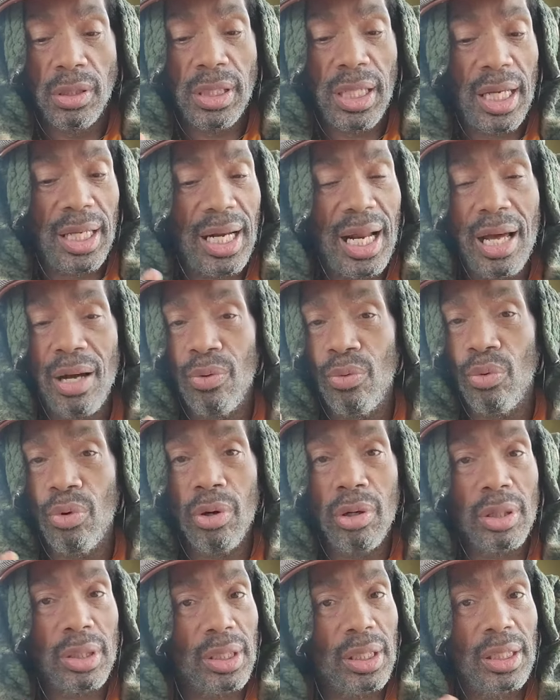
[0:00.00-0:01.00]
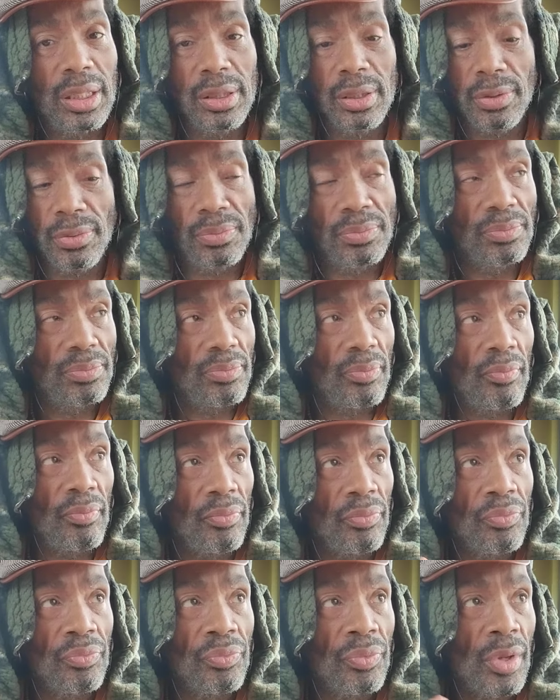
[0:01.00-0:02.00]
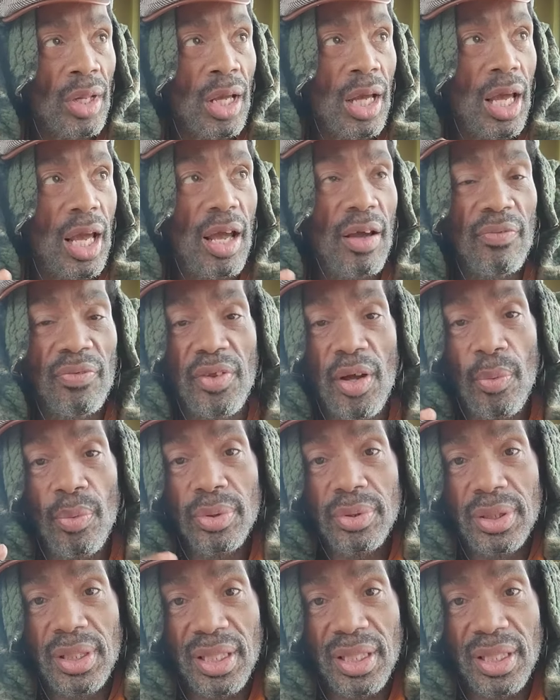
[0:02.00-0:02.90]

They're not working. If there was